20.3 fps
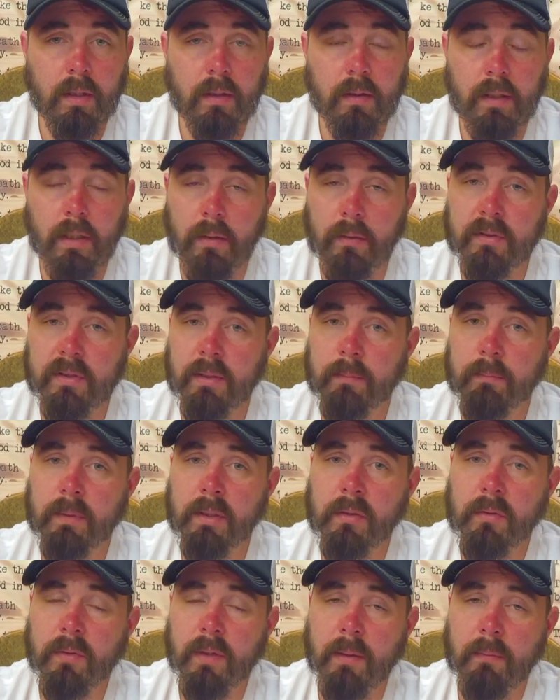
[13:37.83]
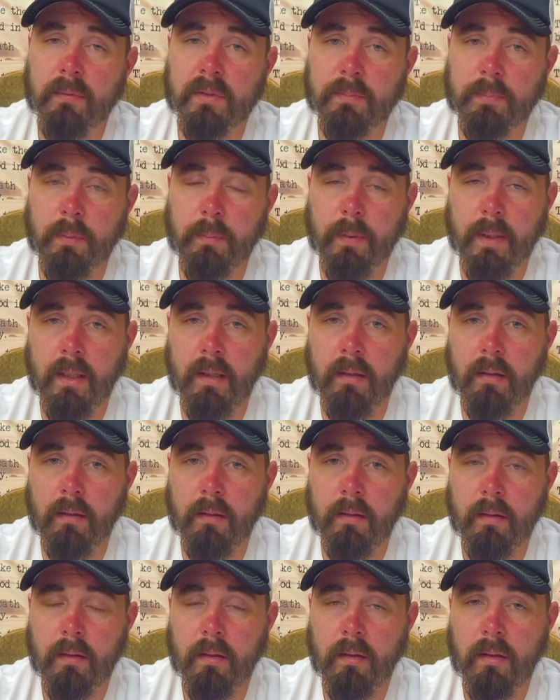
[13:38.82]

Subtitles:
There was a meal that was prepared